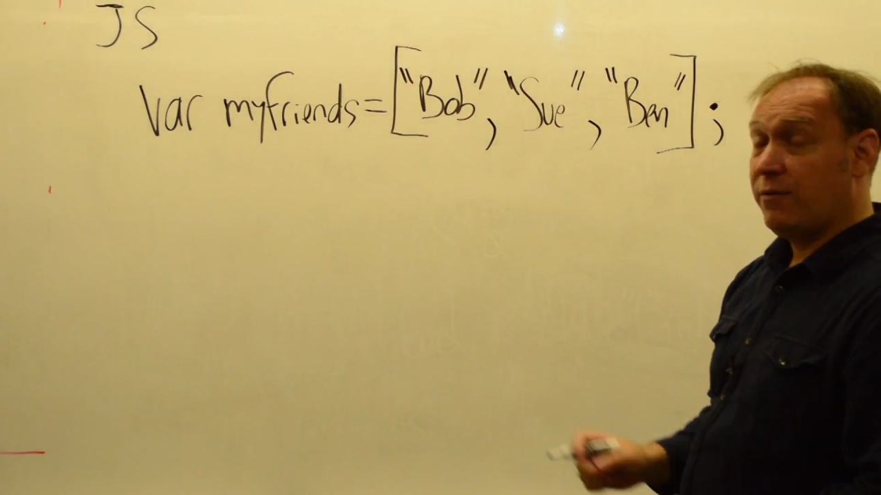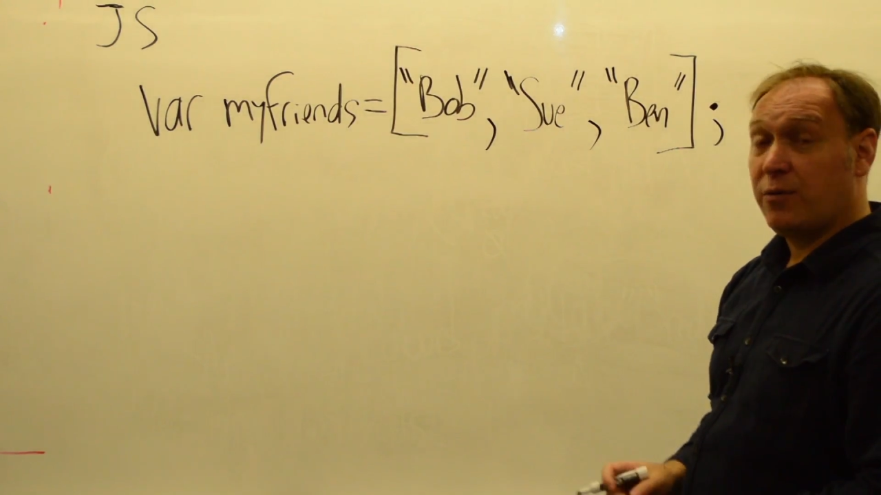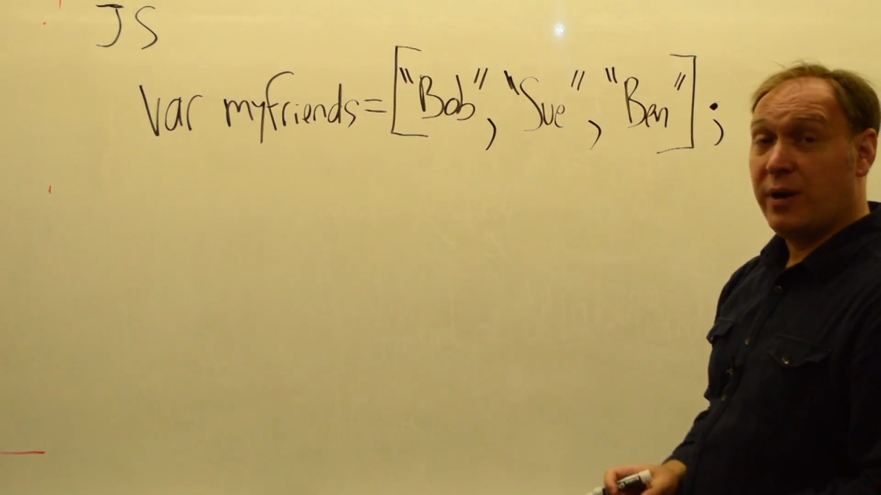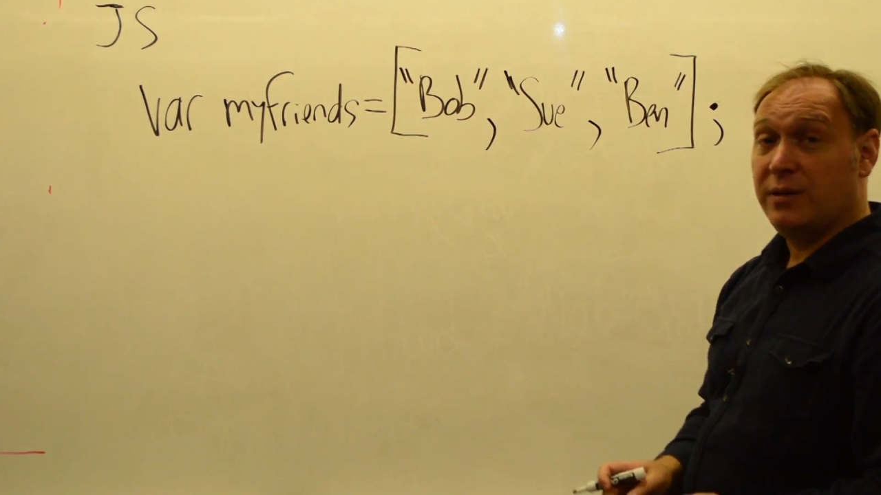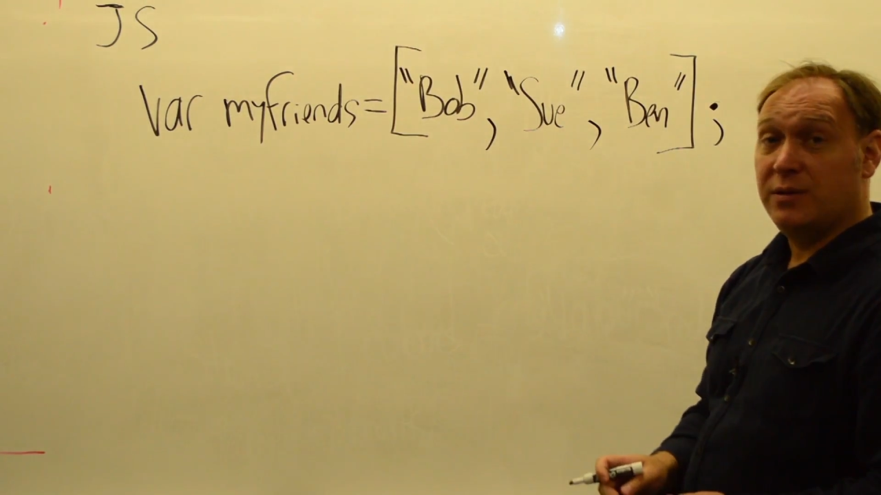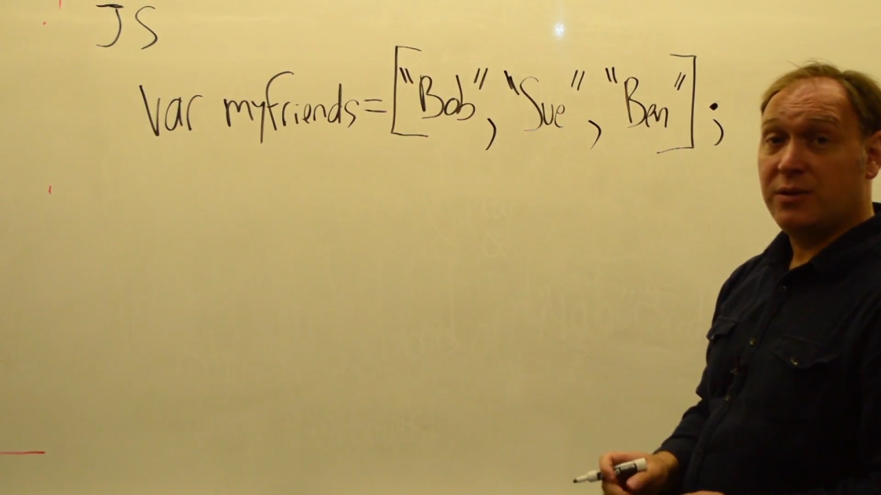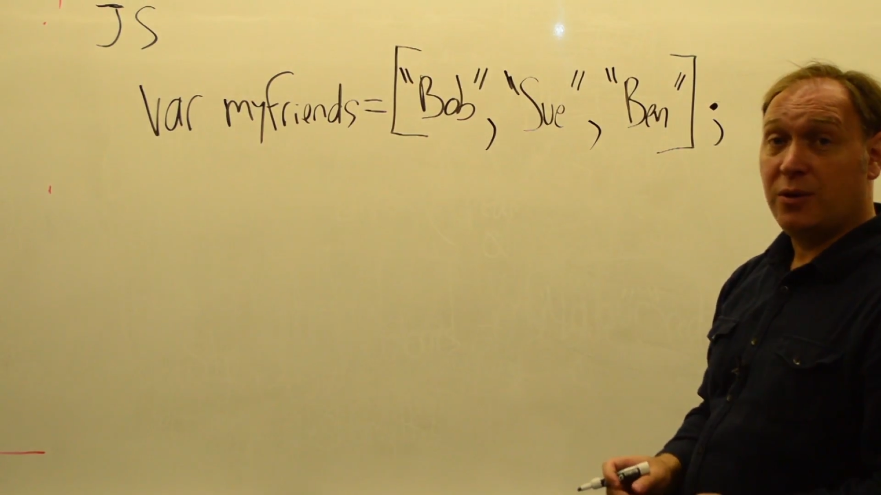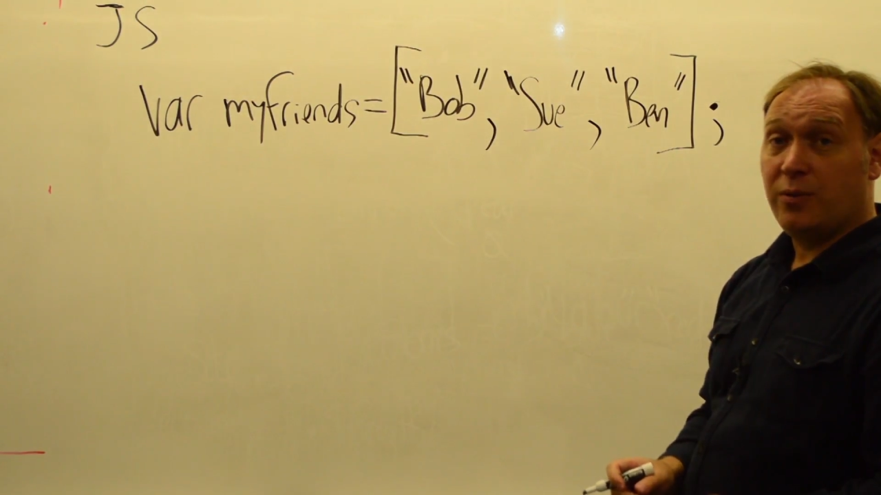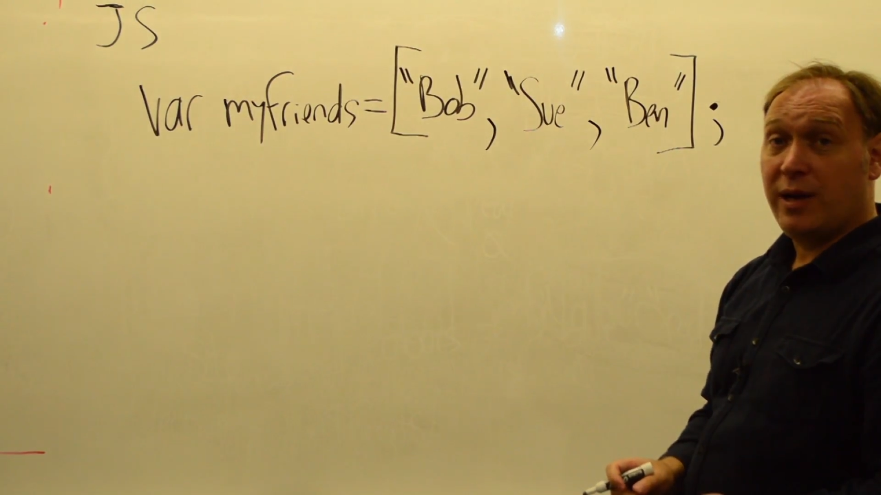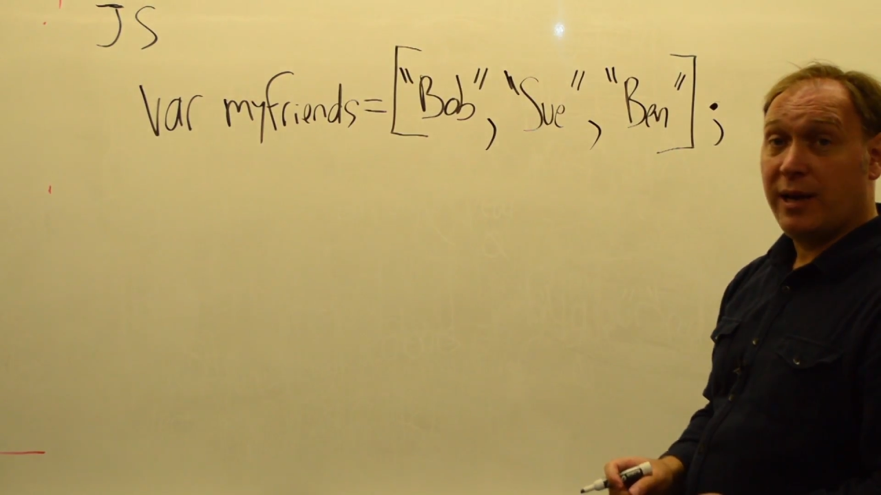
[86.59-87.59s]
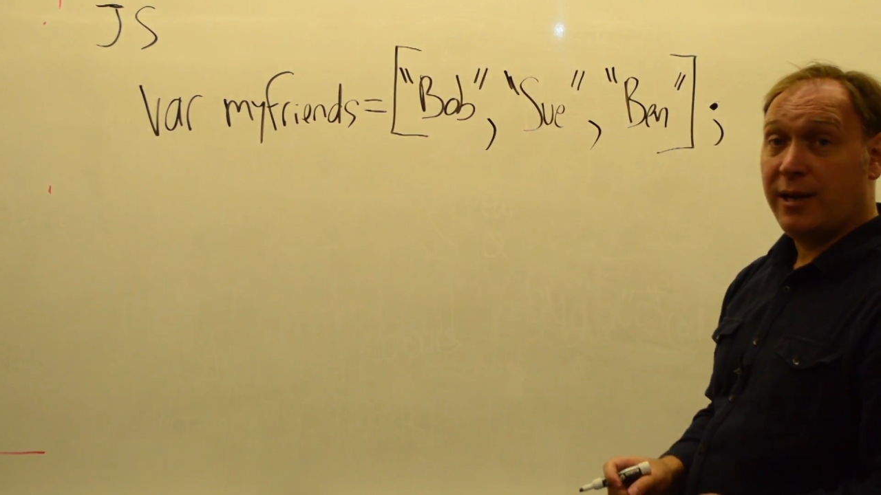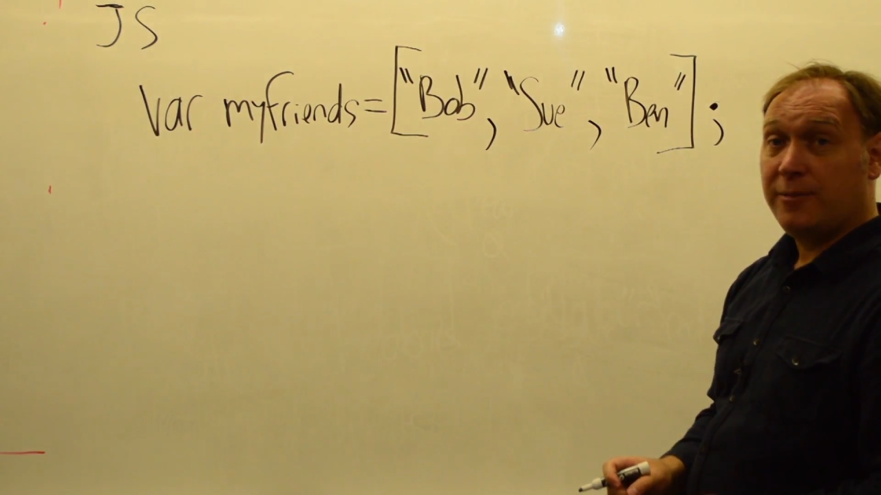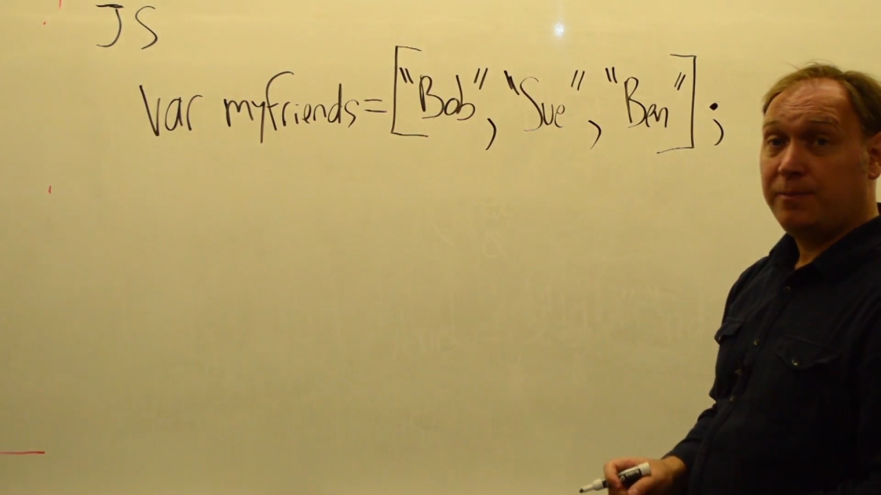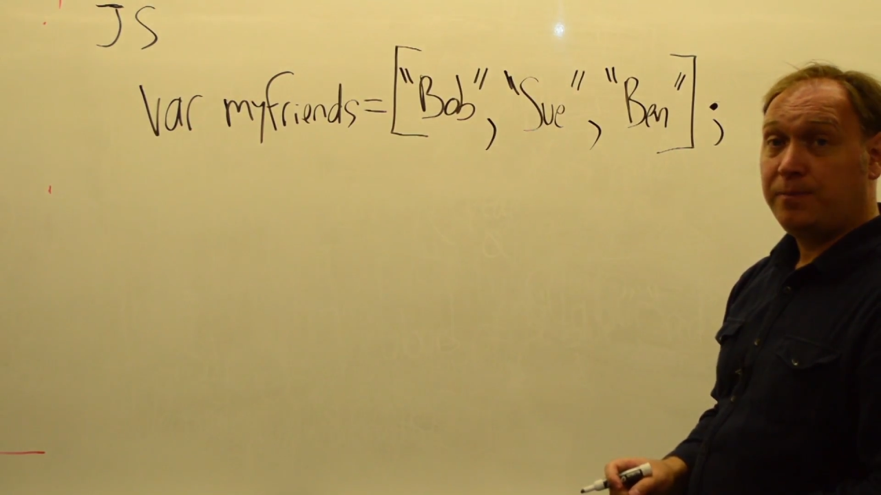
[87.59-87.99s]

friends array.